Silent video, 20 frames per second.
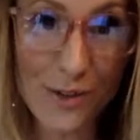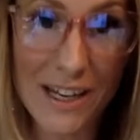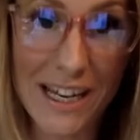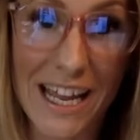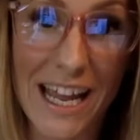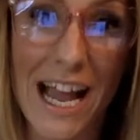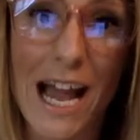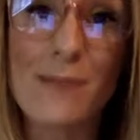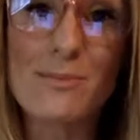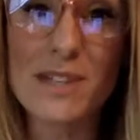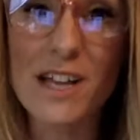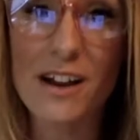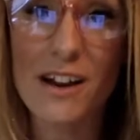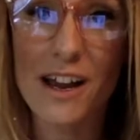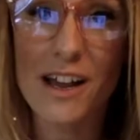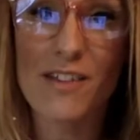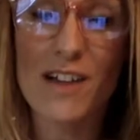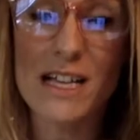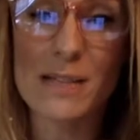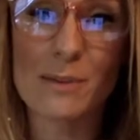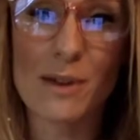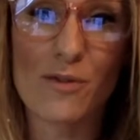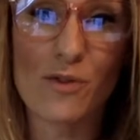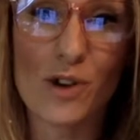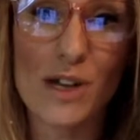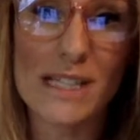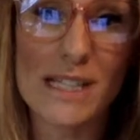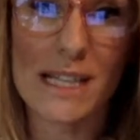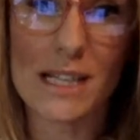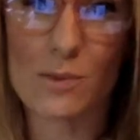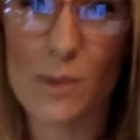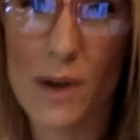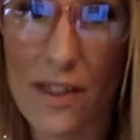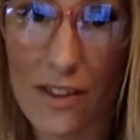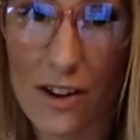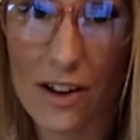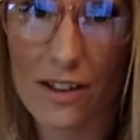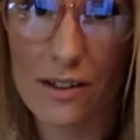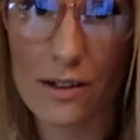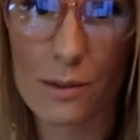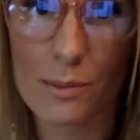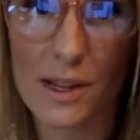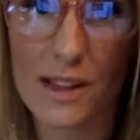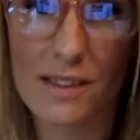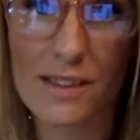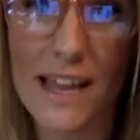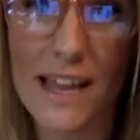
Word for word: reading. I'm sorry I lost my voice. That's why they're a little bit